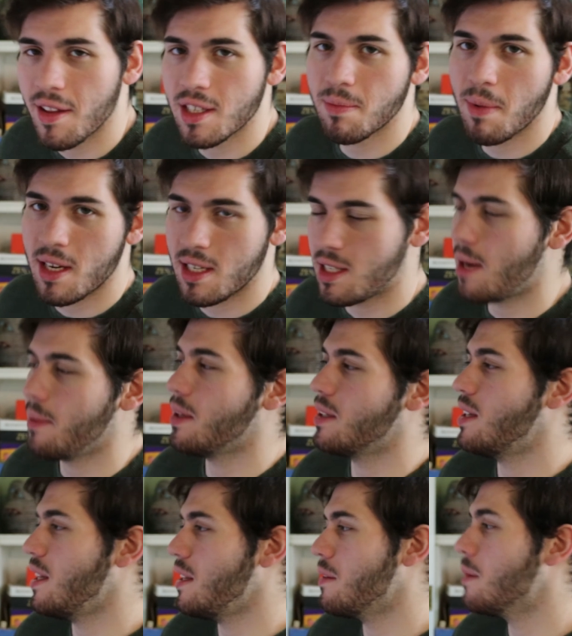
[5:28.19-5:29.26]
the space-time
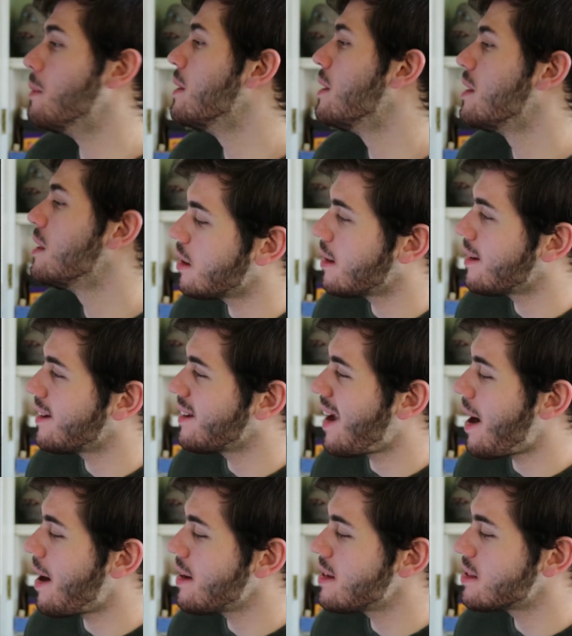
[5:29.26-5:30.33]
continuum.
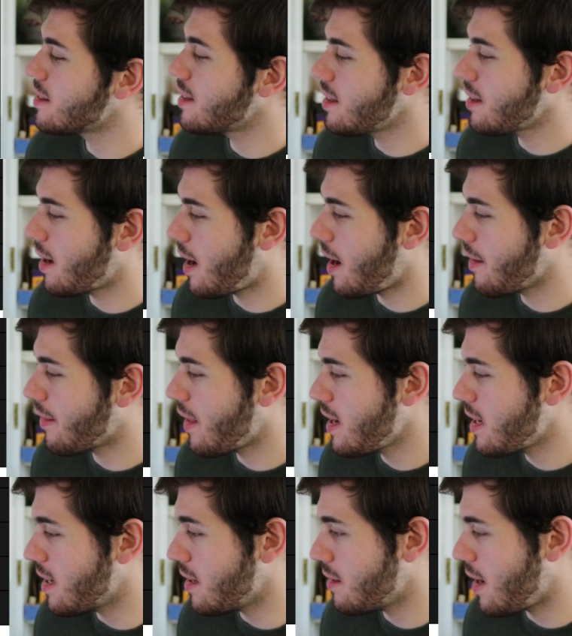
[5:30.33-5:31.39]
Honestly, I
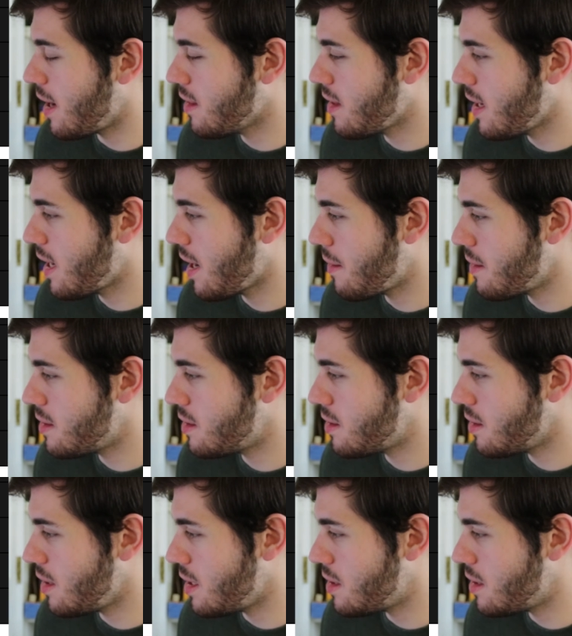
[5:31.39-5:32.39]
like it. I like how it's